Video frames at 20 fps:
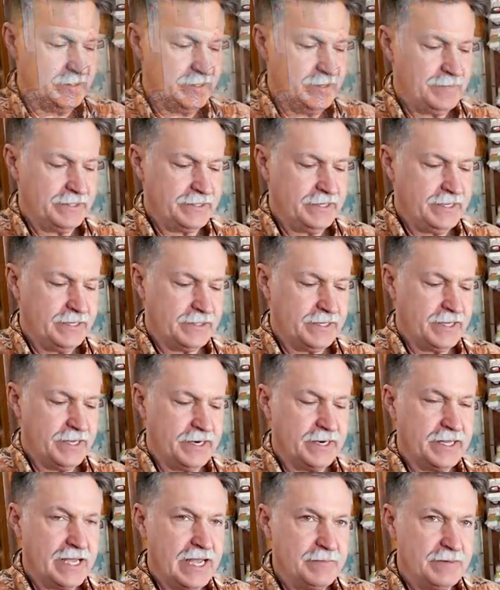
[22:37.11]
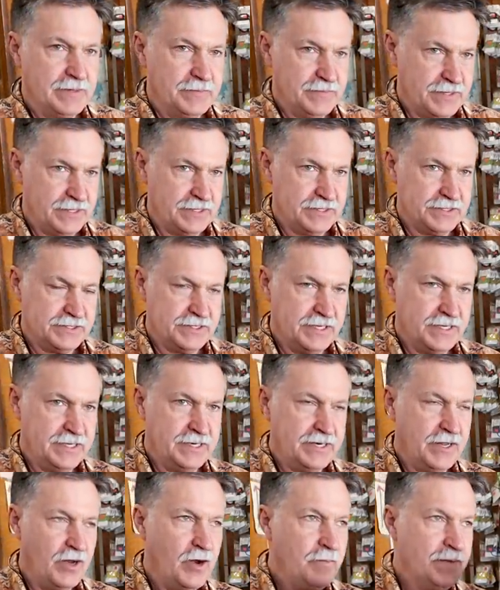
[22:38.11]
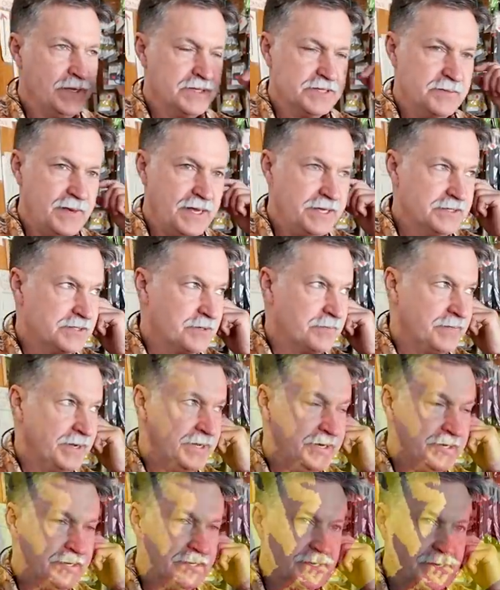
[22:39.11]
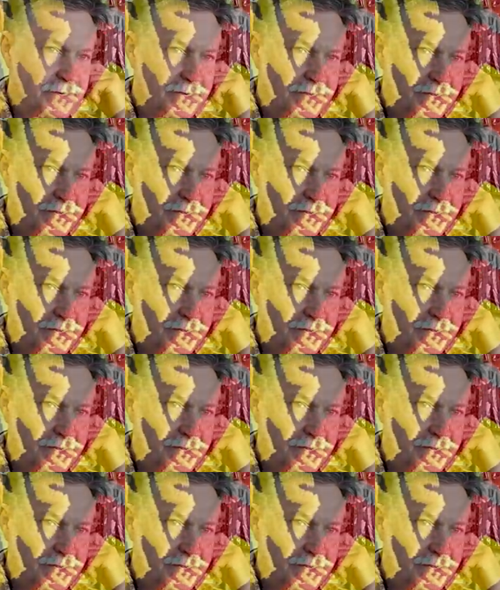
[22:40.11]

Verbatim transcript: Yeah, my dad kind of came up with that design. Old Ben's baits are better